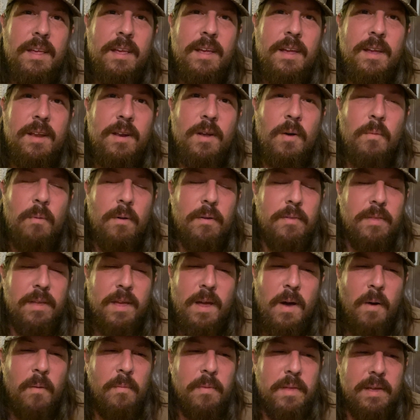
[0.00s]
You know, we're
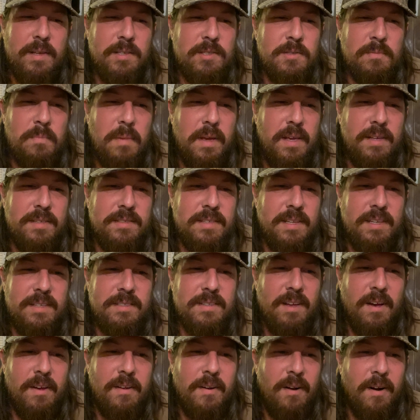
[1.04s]
the only
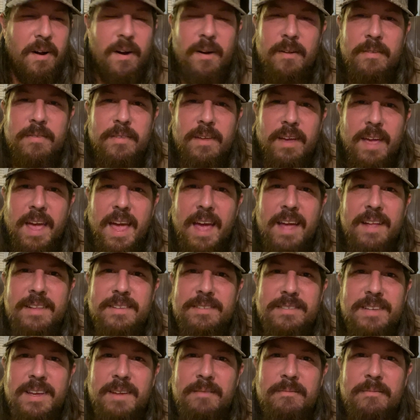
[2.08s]
species on Earth that can't
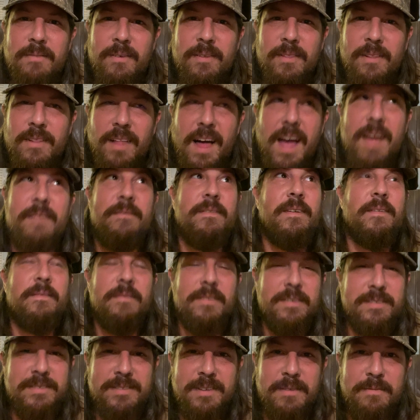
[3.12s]
seem for the life
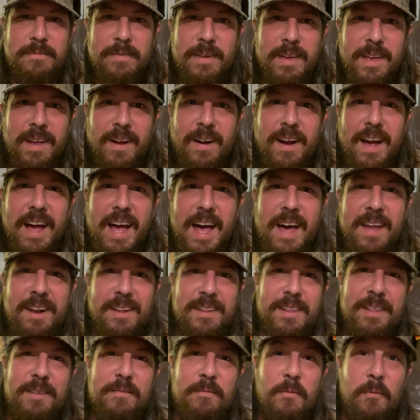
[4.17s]
of us to figure out how to
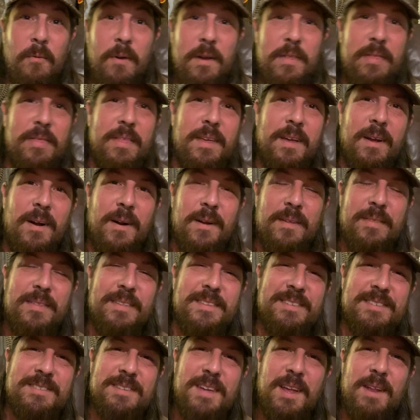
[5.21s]
live with the Earth
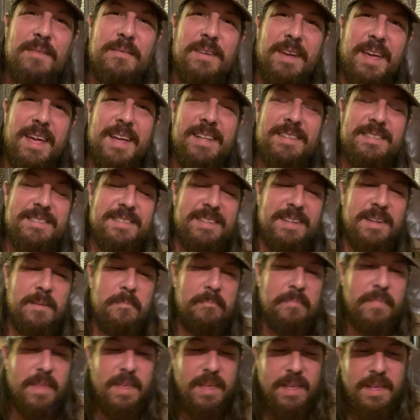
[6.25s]
instead of against it.
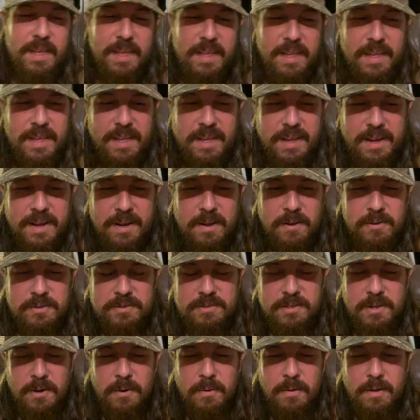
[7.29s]
You know,
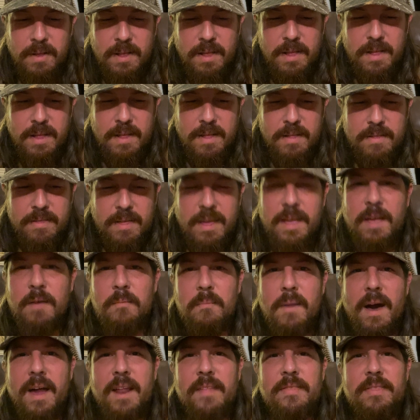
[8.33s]
so think
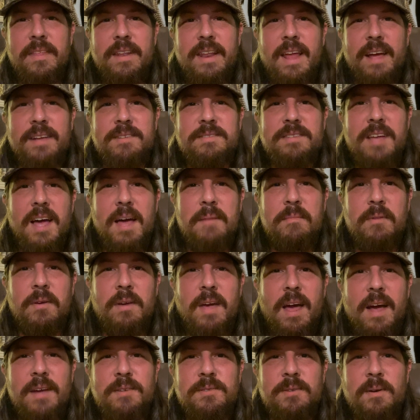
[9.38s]
about it the next time you
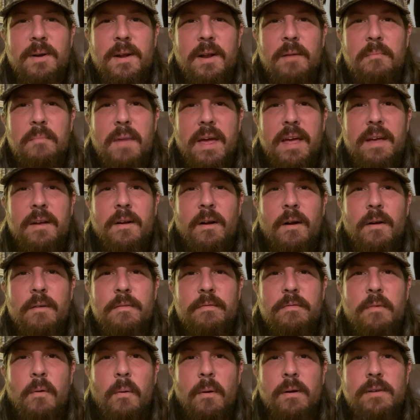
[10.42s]
guys are in a mangrove
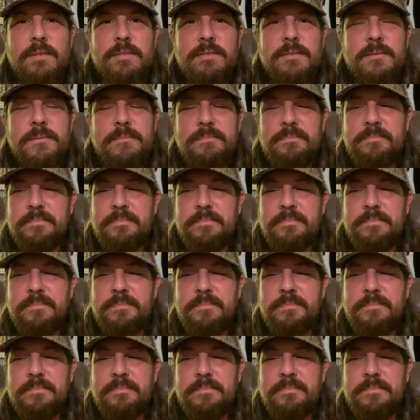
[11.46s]
forest,